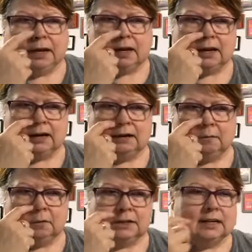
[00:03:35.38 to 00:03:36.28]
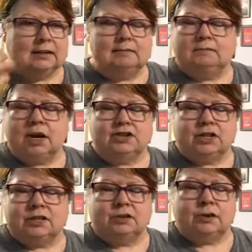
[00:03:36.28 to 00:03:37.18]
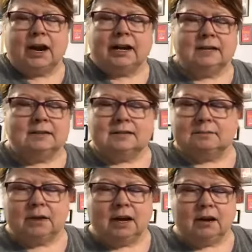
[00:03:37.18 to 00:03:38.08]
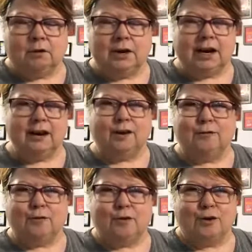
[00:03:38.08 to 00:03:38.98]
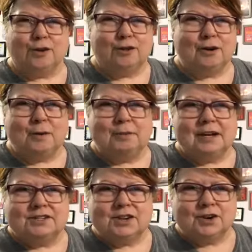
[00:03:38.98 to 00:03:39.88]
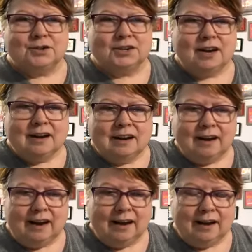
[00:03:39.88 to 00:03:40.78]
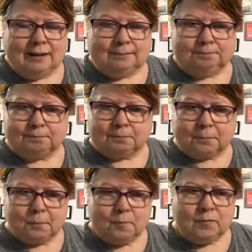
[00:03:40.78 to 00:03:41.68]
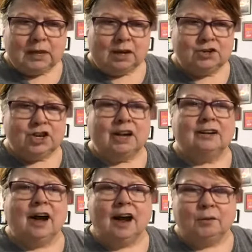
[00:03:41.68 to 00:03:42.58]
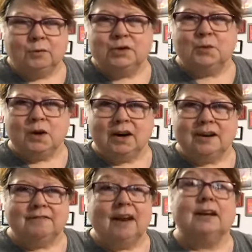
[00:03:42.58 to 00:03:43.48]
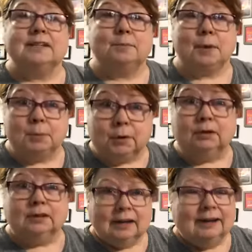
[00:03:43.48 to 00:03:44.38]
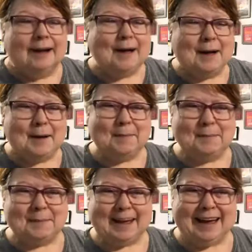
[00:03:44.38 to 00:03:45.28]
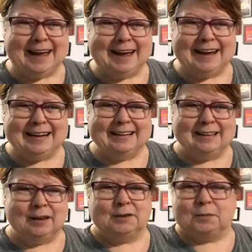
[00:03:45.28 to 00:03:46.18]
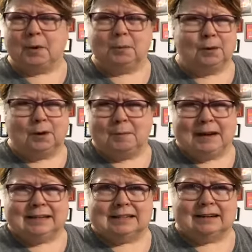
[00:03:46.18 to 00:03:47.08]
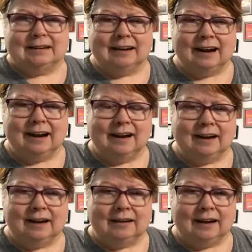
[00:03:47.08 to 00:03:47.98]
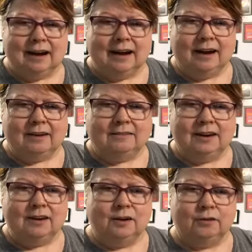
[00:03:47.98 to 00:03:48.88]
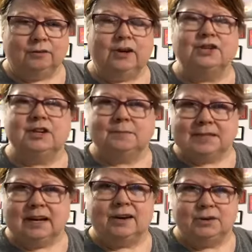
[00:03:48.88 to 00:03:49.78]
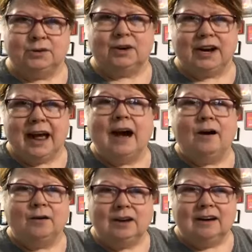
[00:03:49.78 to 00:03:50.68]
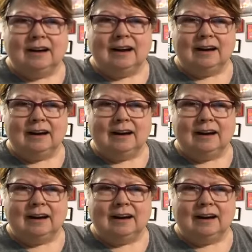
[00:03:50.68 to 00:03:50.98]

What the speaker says: He was a Dungeons and Dragons, you know, geek for 30 plus years. And GenCon was where he found his people, and those people are amazing, and I have friendships that endure now,